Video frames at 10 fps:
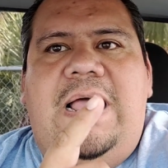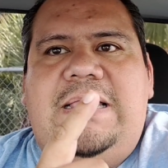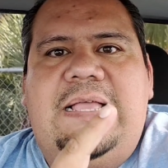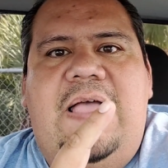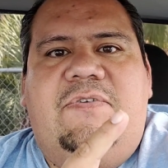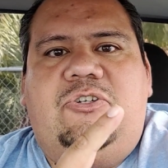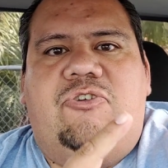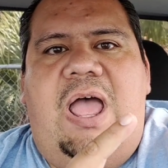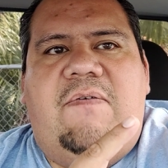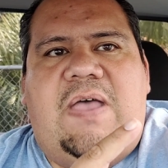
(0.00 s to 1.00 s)
I think I have a
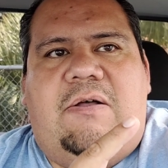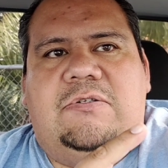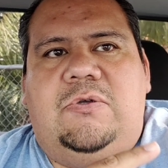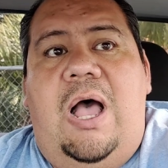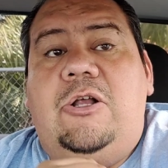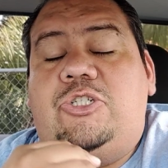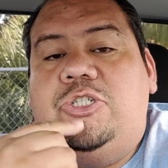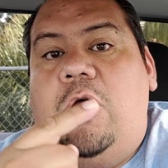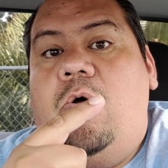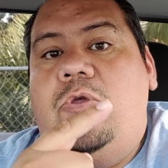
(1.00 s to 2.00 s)
drive out. So I'll
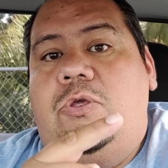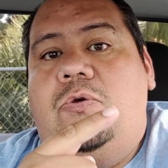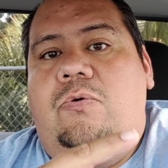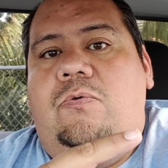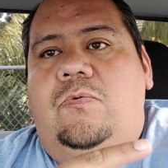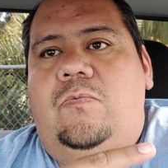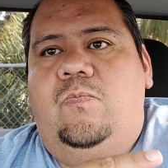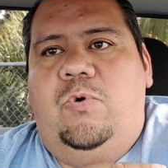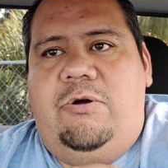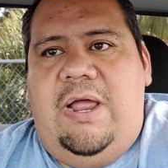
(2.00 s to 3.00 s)
show you
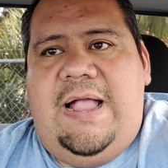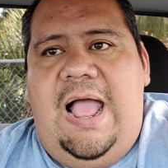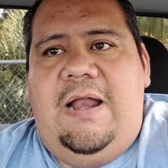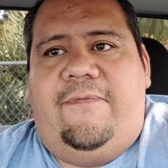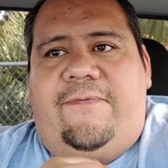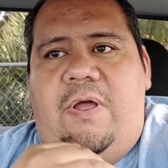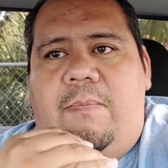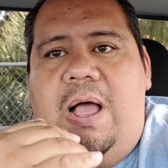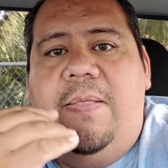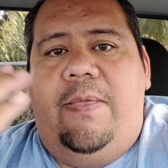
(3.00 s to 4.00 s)
where I got it
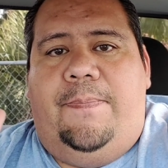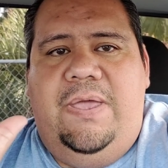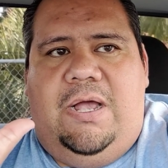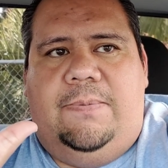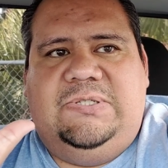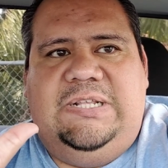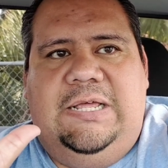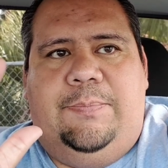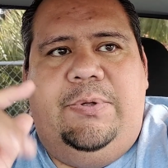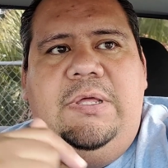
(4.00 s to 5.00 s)
from on the pickup
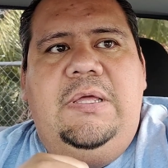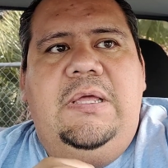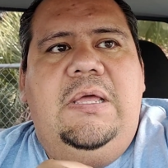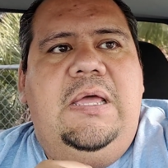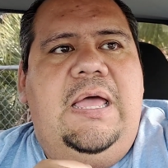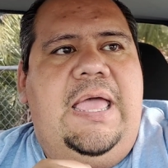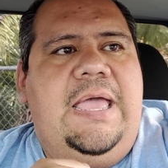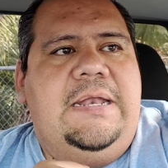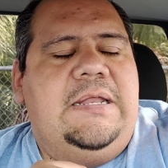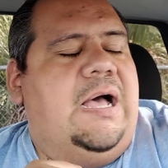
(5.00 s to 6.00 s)
slip.
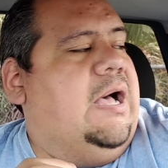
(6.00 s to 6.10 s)
And